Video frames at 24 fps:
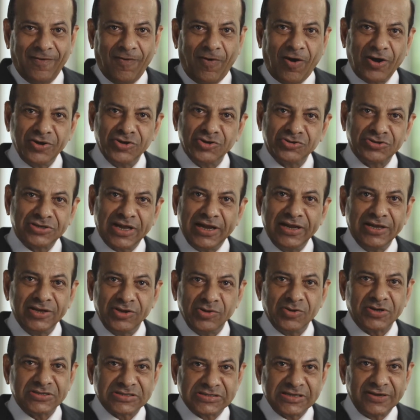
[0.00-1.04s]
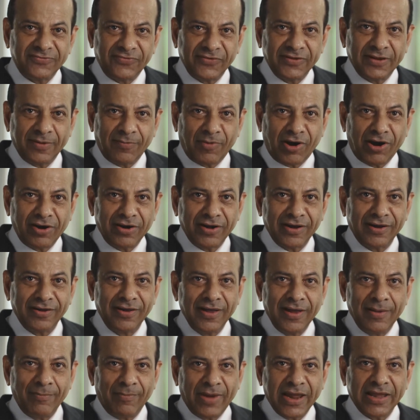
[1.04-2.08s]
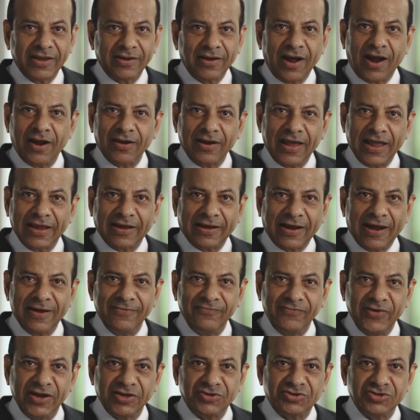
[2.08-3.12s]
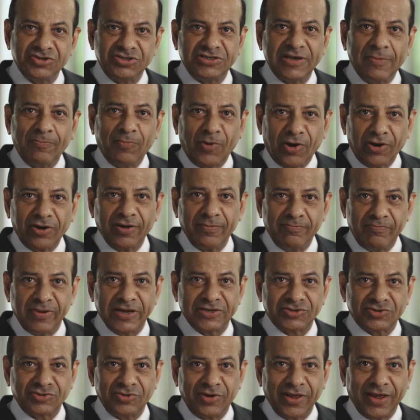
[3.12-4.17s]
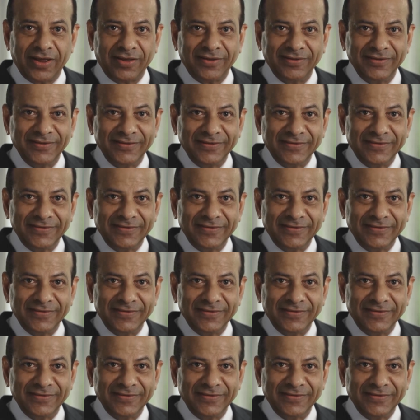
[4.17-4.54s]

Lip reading: Are you telling yourself in the morning, my God, I can't wait to jump out of bed today